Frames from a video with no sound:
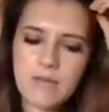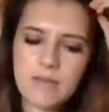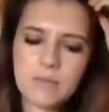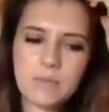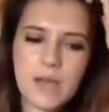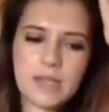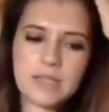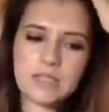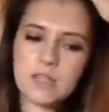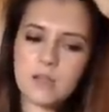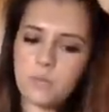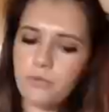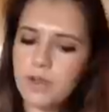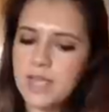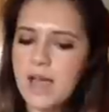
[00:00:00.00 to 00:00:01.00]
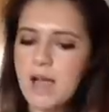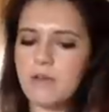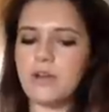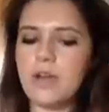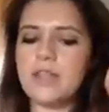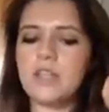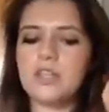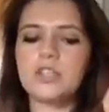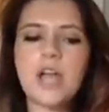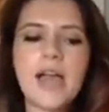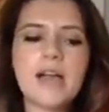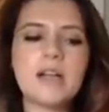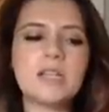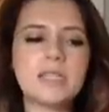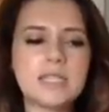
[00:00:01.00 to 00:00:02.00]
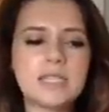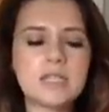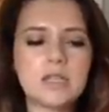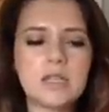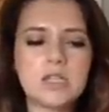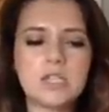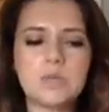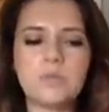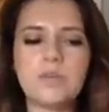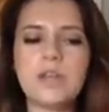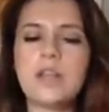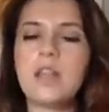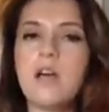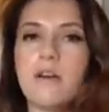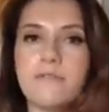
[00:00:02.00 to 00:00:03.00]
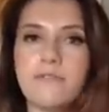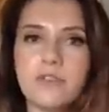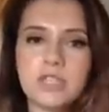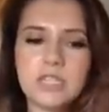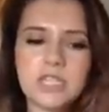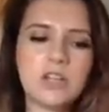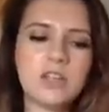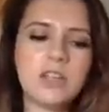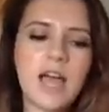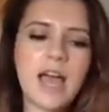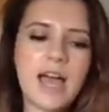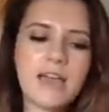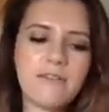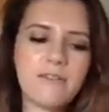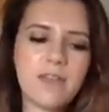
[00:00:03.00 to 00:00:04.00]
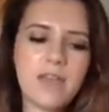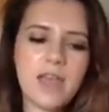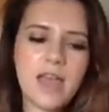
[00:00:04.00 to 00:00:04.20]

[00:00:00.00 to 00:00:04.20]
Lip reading: This person's going to bring out your inner child. It's going to just bring a lot of fun to your life.